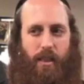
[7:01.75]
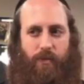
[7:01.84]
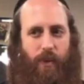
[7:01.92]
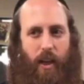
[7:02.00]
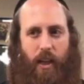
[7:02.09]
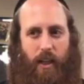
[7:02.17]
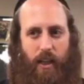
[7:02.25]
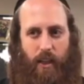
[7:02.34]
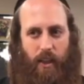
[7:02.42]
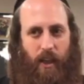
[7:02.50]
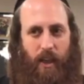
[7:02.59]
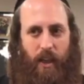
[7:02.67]
is
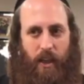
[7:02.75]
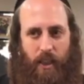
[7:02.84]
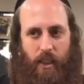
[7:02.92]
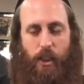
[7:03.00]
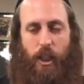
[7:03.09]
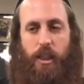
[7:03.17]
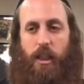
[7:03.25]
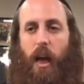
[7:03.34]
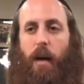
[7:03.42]
failing, it's just